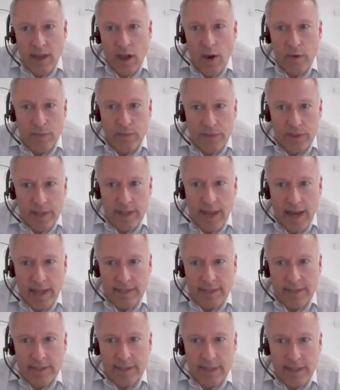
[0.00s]
hopefully
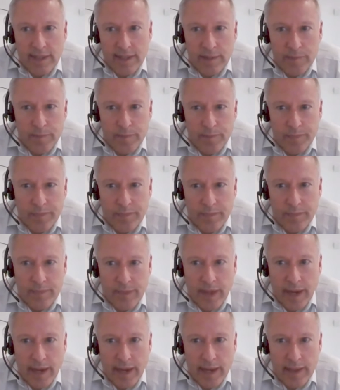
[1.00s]
that
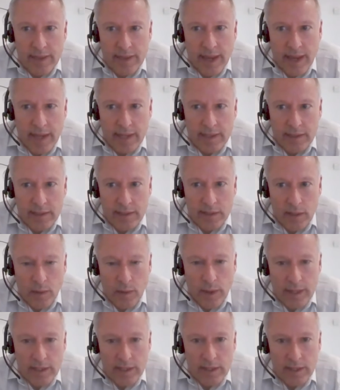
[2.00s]
answers the
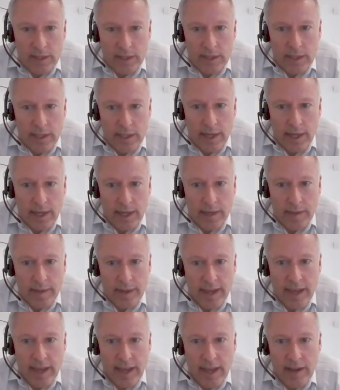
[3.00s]
question.
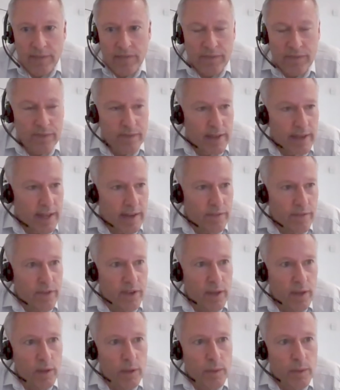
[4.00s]
If
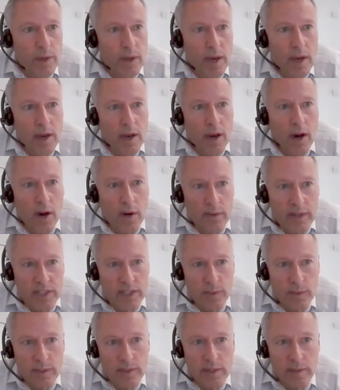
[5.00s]
you are
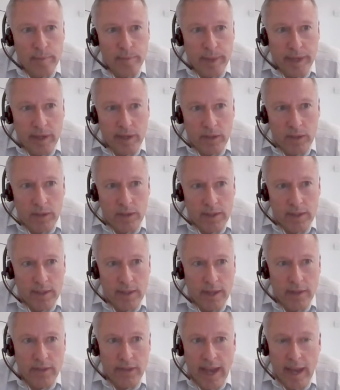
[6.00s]
issuing the bill
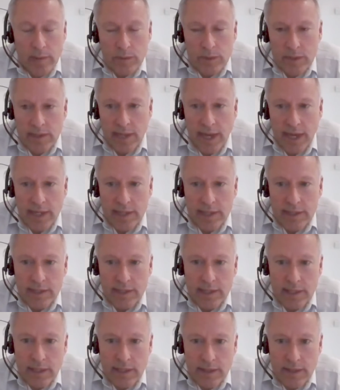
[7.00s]
at the outset,
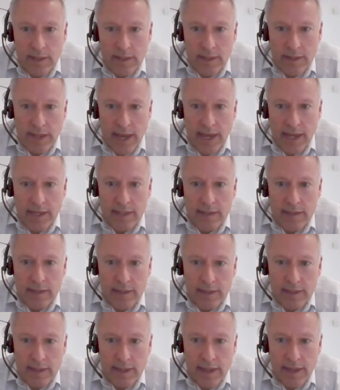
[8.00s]
then
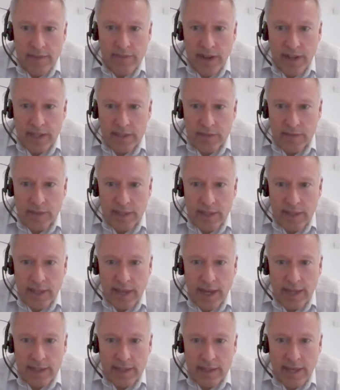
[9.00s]
effectively
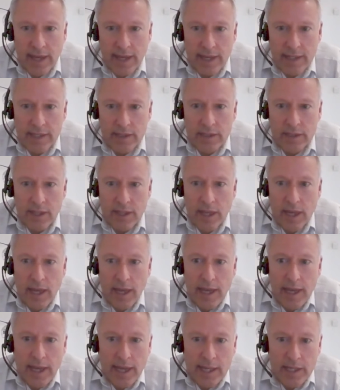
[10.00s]
that is
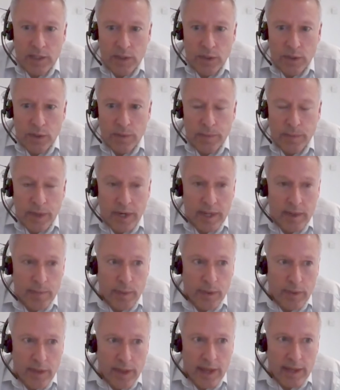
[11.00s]
your money,
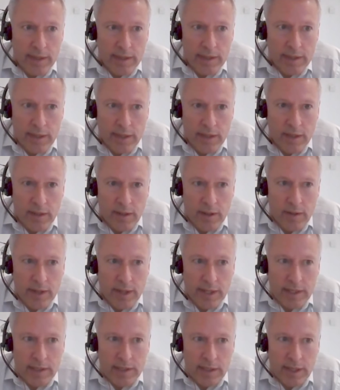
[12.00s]
but then you
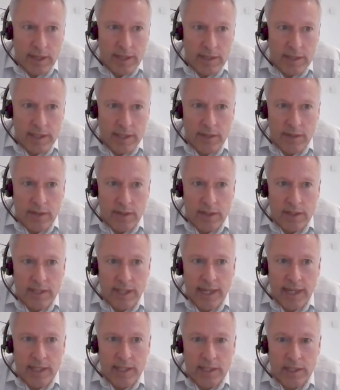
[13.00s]
need to consider the
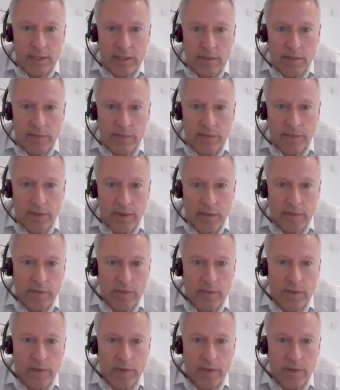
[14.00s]
dangers of